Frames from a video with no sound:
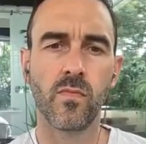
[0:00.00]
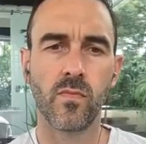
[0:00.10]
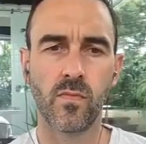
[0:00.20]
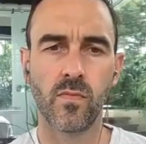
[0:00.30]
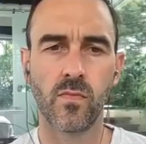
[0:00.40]

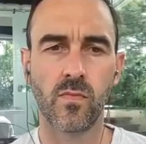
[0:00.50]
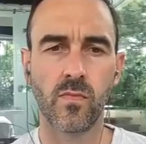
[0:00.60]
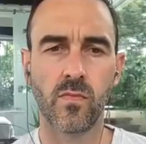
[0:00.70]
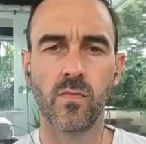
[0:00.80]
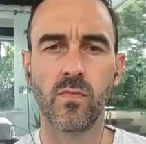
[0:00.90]

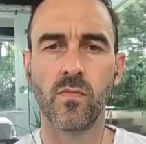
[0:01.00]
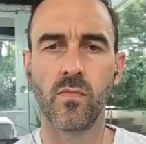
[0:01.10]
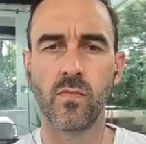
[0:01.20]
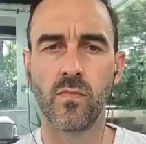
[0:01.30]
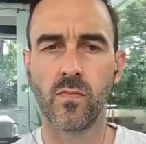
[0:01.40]

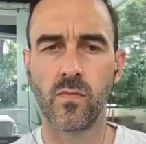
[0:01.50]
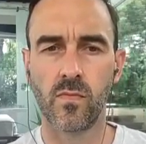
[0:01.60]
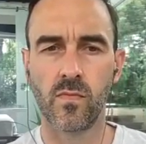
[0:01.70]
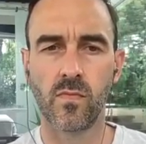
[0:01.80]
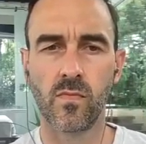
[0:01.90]

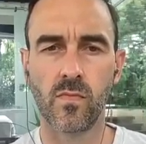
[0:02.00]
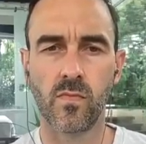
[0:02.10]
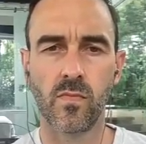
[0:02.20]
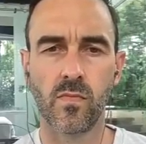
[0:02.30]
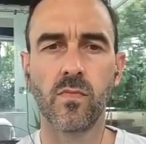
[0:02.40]

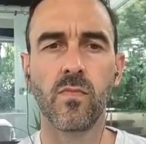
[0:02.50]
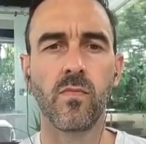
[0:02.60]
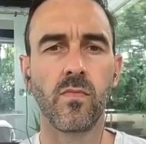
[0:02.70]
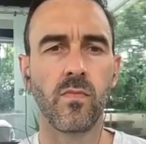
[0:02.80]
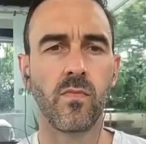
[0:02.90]

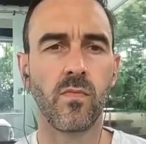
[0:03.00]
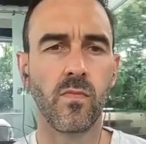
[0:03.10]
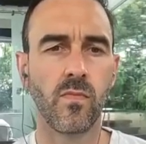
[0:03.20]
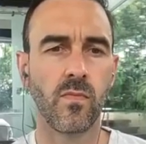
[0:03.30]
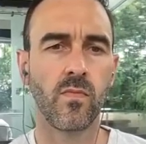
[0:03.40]

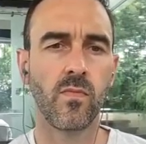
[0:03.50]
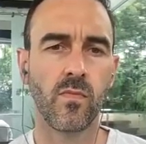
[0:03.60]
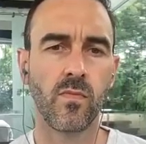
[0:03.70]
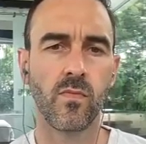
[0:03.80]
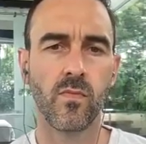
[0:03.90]

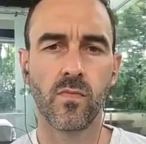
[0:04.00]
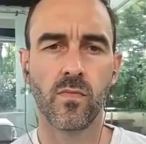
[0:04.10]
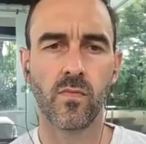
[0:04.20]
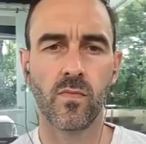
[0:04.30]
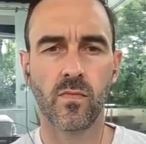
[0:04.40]

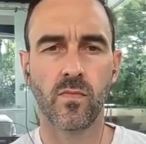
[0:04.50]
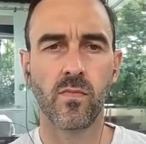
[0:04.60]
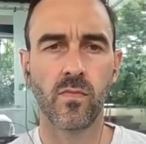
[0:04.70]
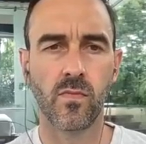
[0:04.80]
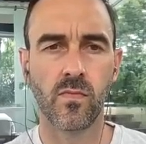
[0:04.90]

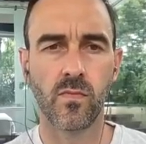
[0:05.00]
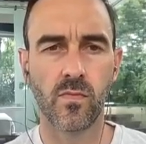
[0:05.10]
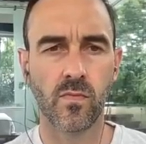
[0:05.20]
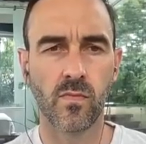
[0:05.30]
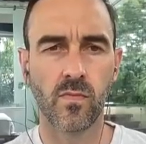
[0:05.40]

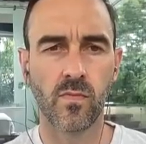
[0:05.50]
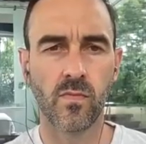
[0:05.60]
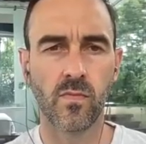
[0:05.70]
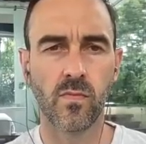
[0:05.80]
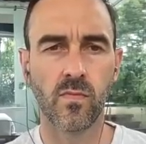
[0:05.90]

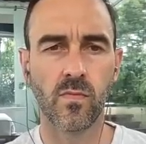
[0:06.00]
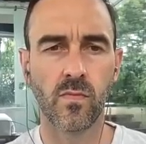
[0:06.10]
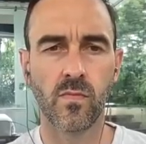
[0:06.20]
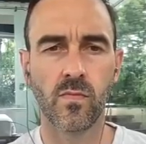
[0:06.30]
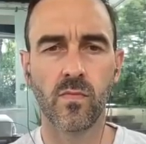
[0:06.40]

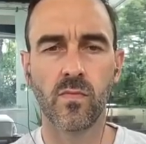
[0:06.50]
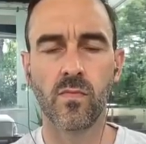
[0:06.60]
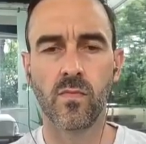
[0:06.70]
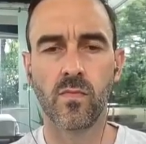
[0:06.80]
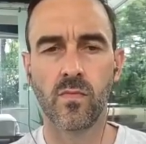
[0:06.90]

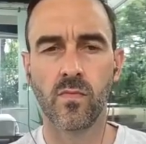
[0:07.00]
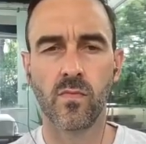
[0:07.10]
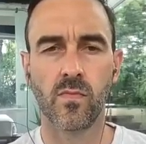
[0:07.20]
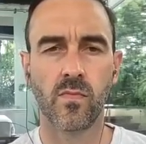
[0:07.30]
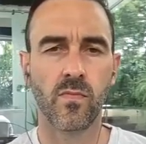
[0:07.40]

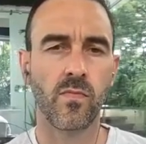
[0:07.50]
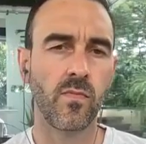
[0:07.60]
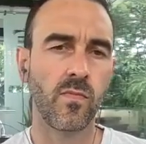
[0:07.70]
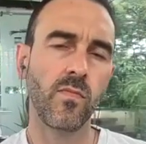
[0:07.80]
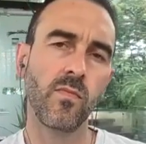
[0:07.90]
The person shown says nothing.